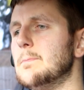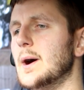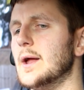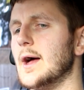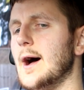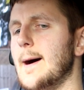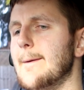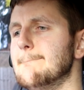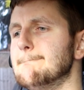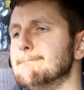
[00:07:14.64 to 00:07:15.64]
But
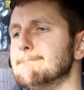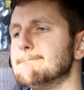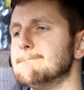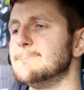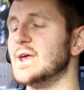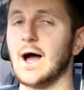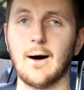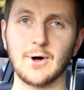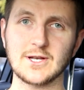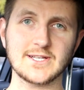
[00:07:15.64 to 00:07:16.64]
I'm
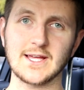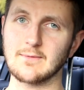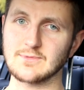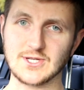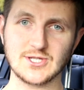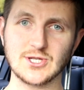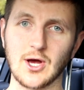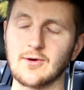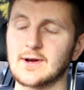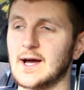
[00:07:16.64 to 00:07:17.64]
just
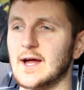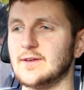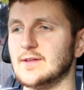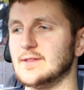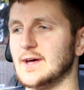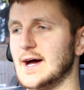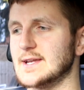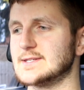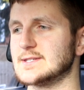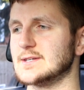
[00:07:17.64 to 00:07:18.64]
so glad
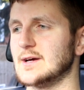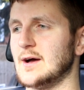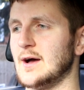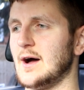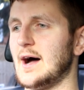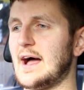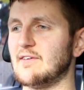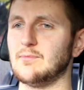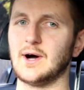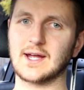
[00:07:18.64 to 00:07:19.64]
that I
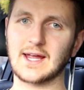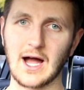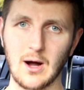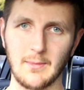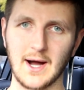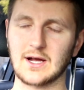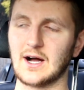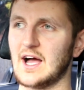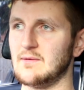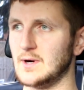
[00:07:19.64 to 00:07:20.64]
have my account back,
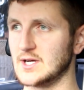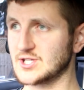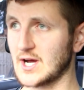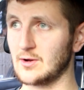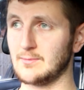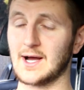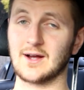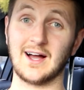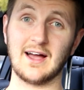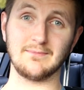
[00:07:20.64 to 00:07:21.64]
I have my channel back,
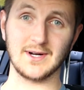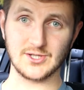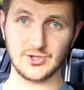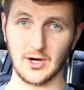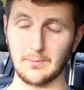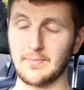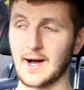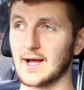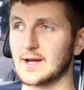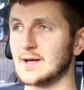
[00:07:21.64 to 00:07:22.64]
I have my job
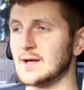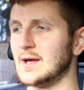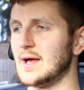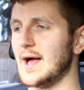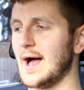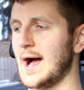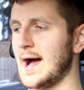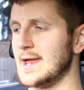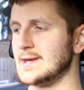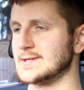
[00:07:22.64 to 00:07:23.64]
back,
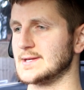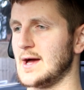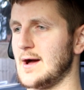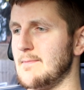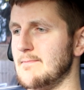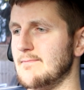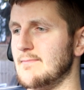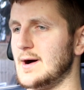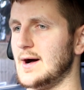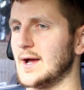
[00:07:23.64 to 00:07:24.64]
and
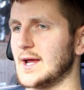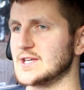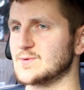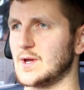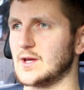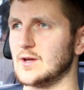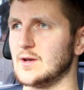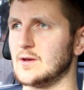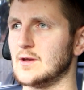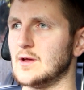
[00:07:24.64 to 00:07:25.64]
I guess we
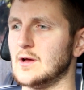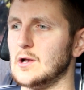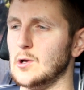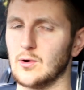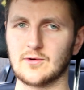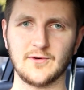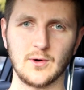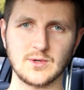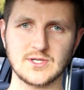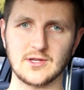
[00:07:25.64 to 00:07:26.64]
can look
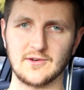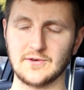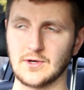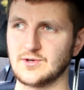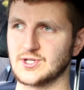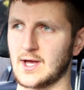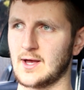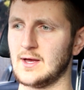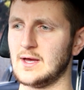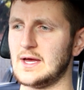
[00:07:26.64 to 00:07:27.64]
forward to the
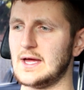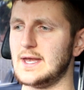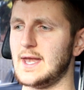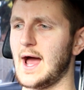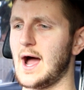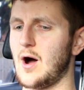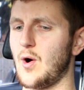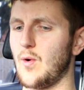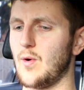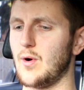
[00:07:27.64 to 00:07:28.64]
future.
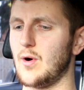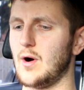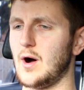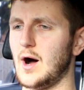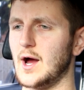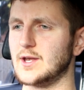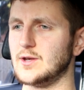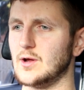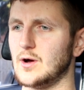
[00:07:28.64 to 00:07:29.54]
Now, I